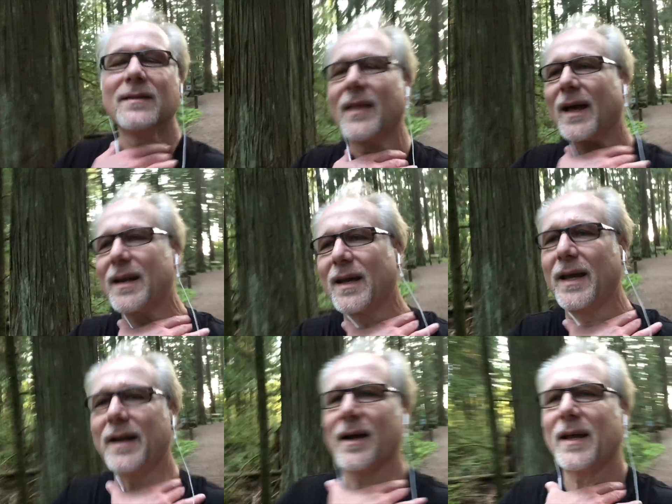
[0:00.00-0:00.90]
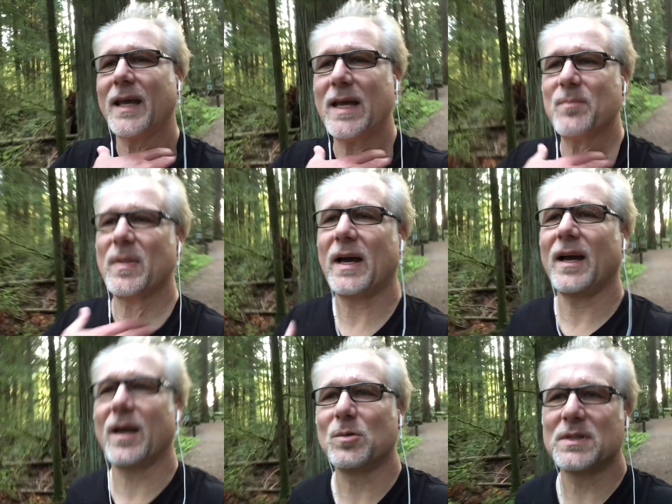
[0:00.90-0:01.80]
That night I came
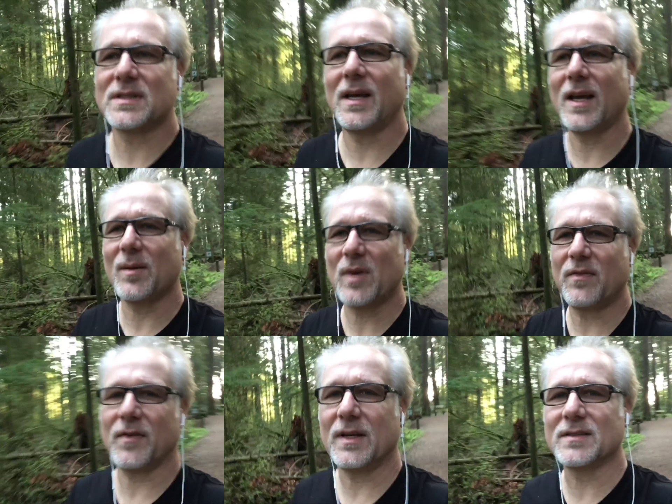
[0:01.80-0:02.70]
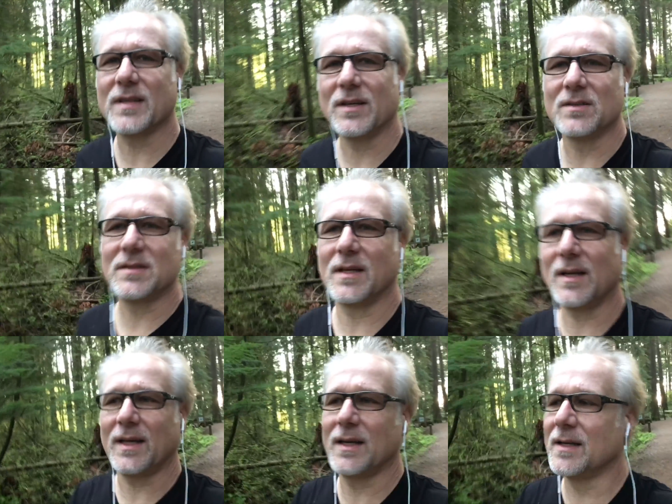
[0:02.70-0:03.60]
back, I was staying at my friend's house,
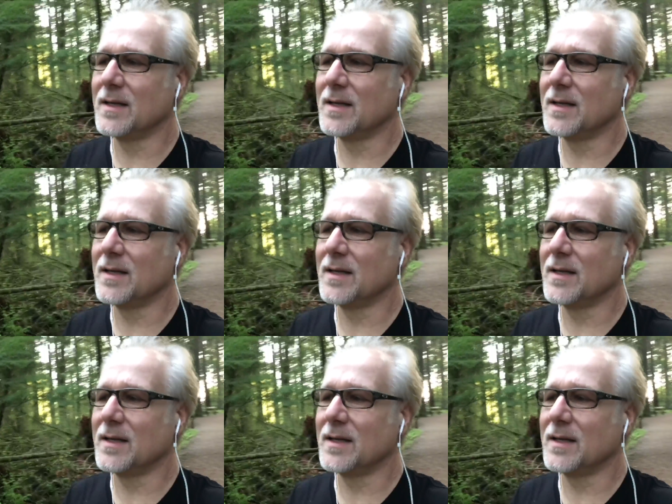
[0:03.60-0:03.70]
and